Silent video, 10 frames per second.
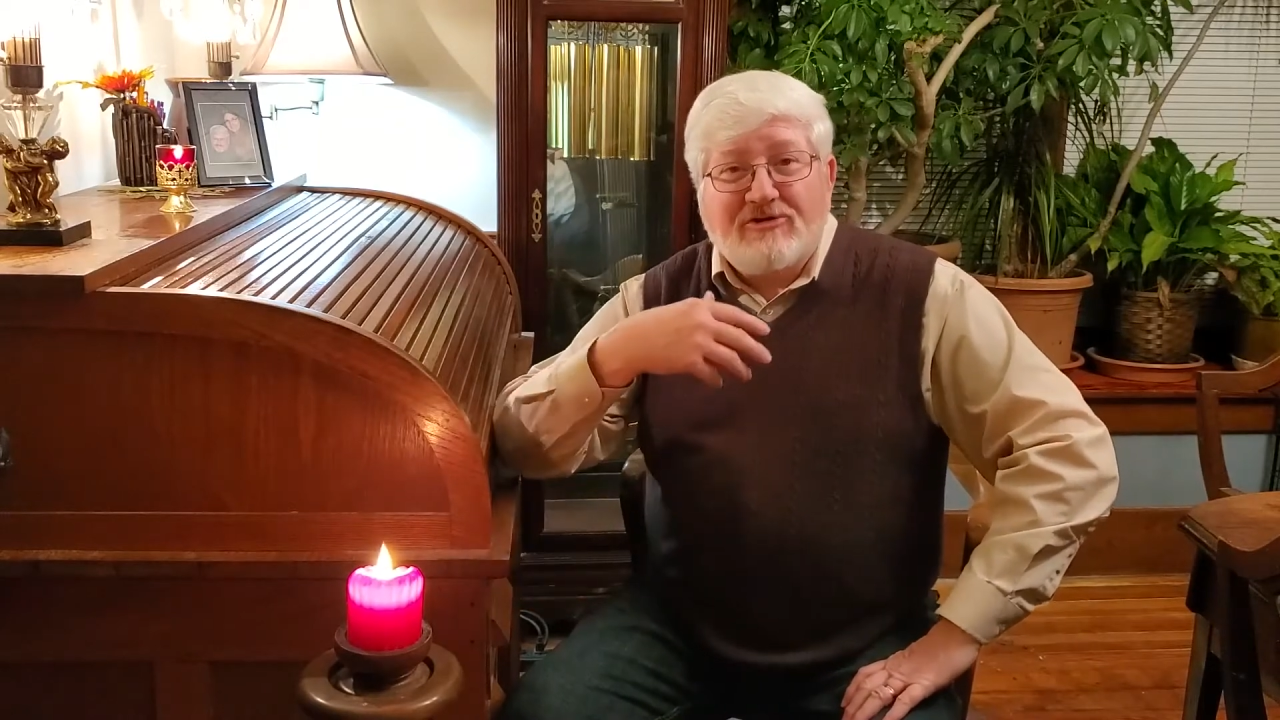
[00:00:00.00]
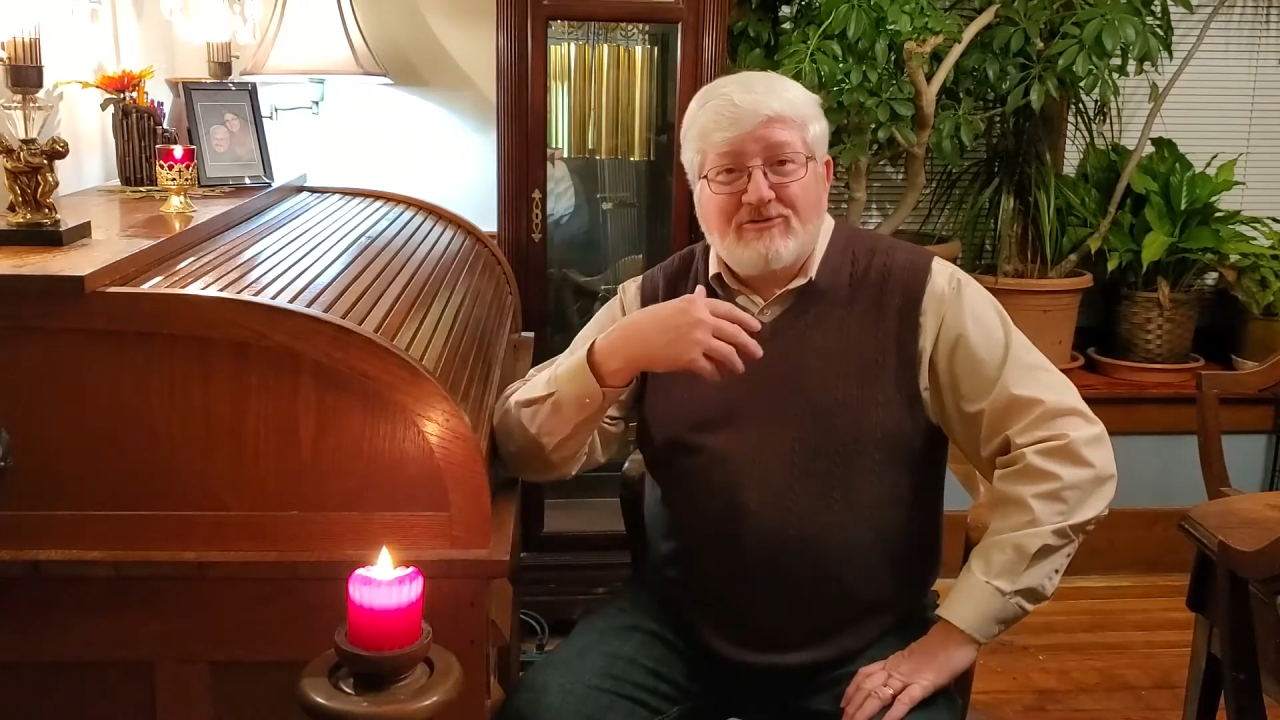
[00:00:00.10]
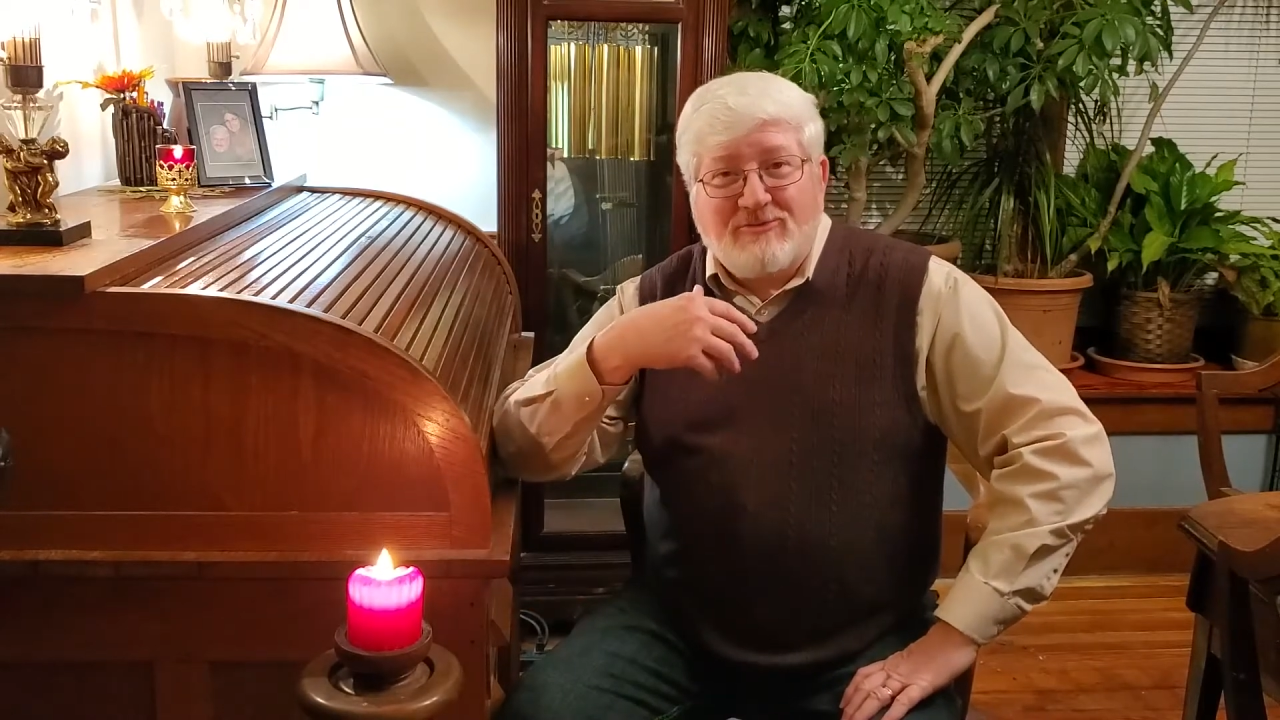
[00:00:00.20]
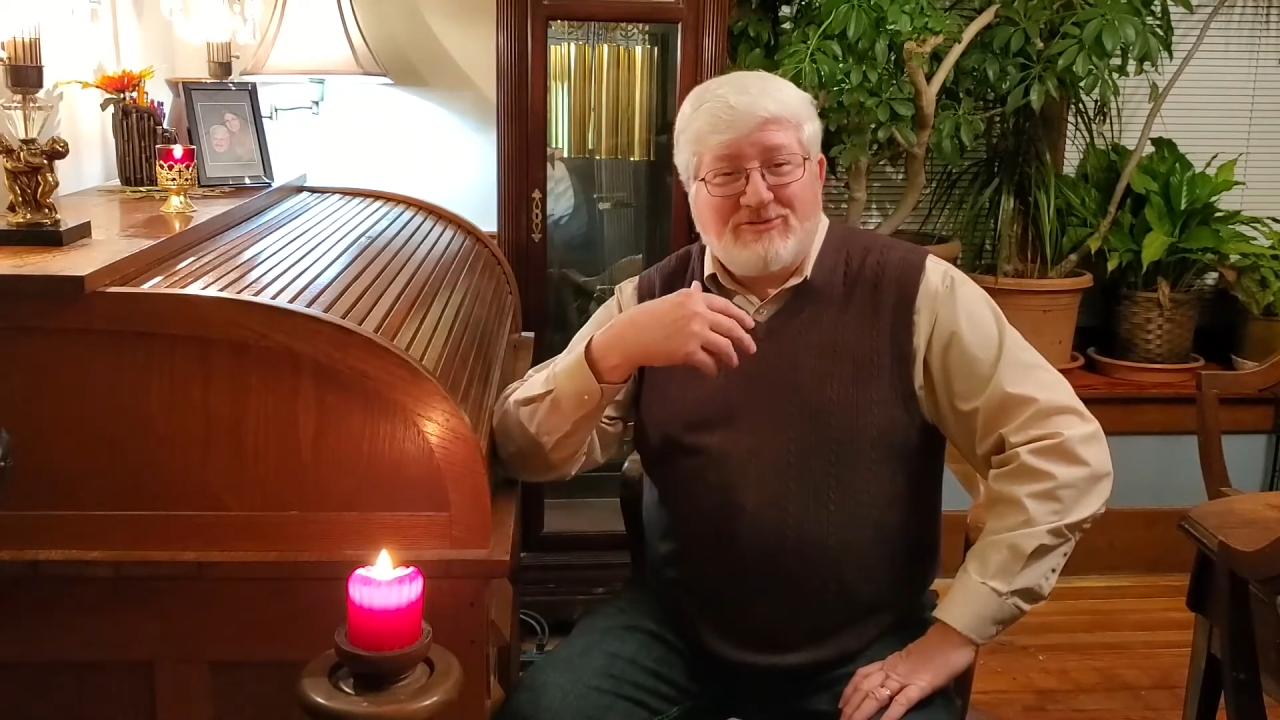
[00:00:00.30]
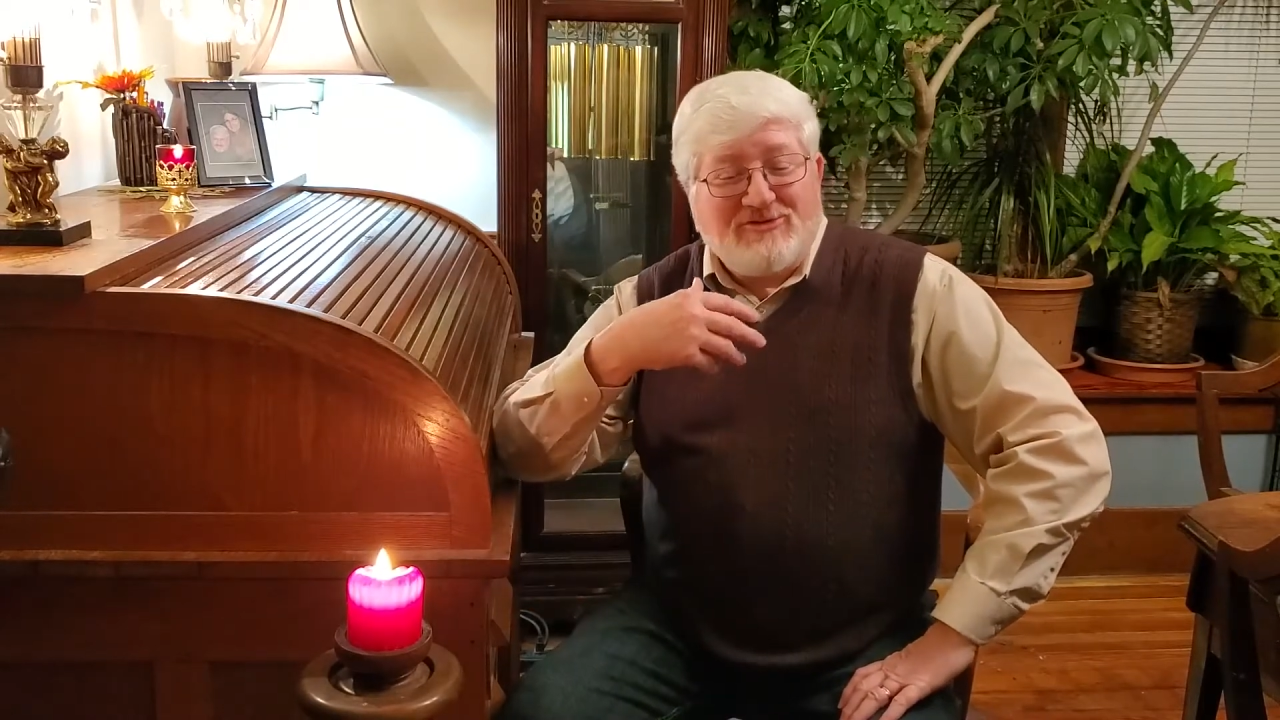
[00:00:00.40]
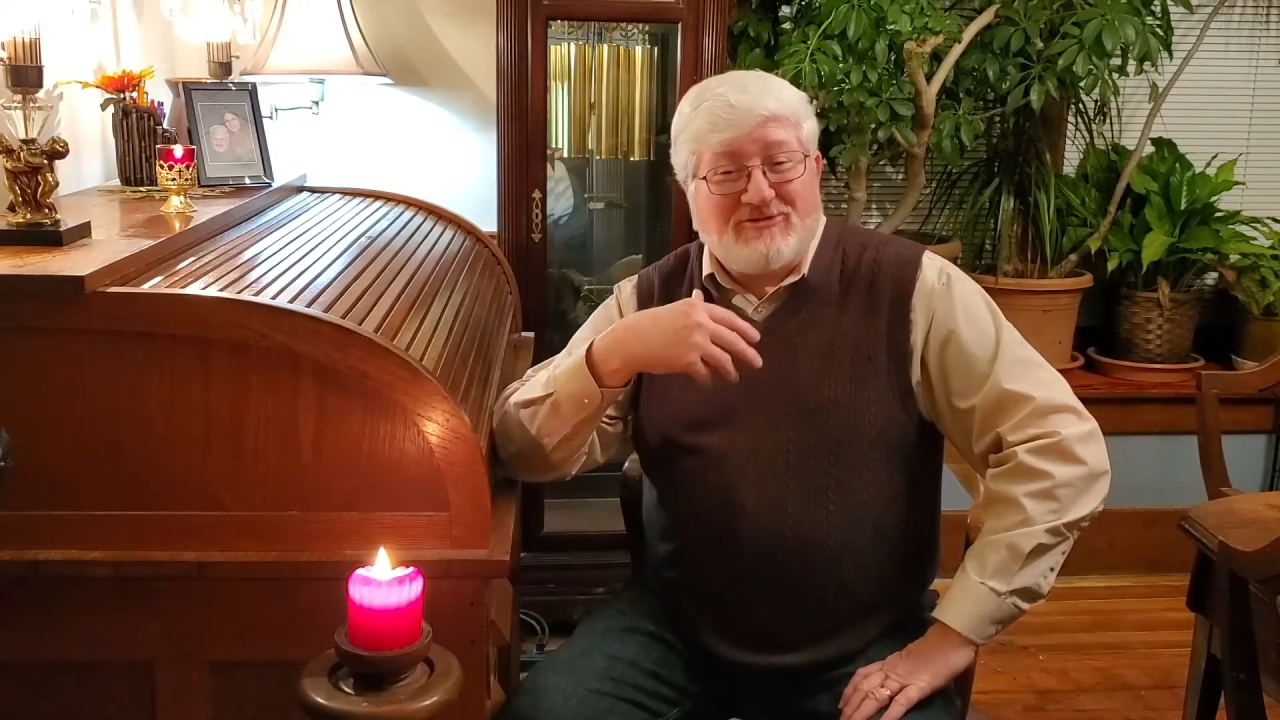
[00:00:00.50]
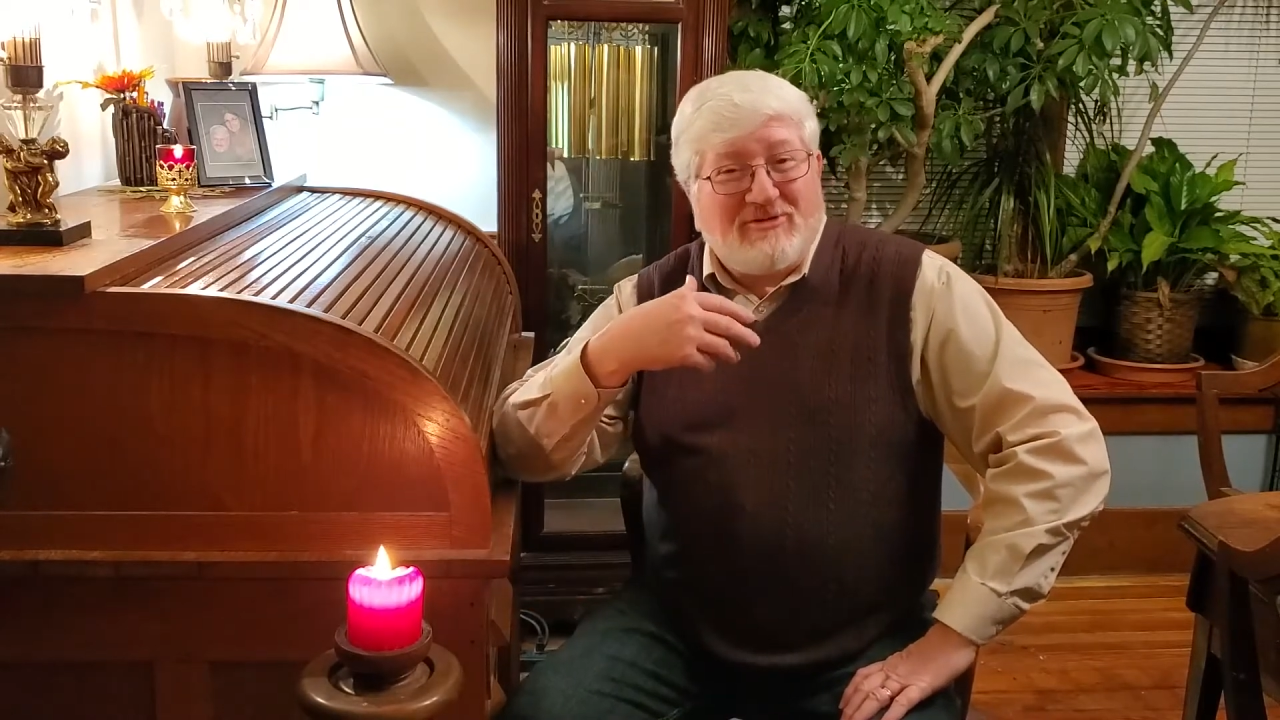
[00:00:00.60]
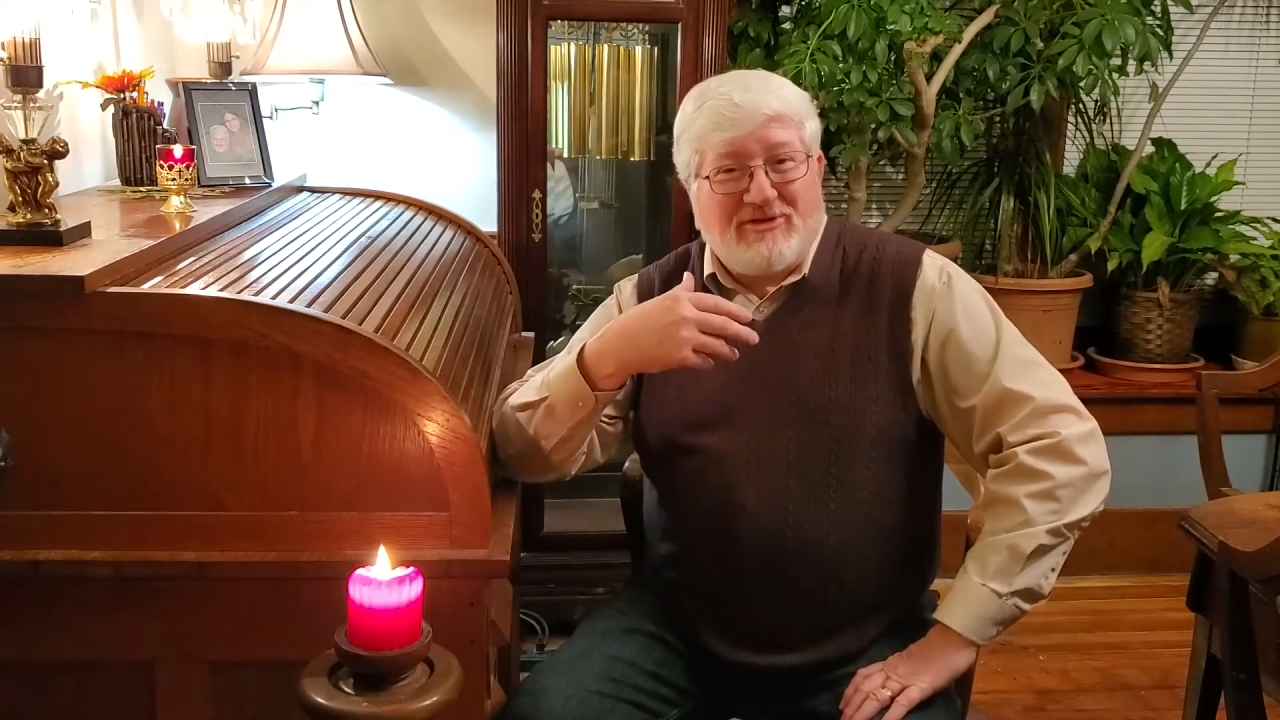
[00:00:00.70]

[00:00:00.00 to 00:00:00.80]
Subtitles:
with you some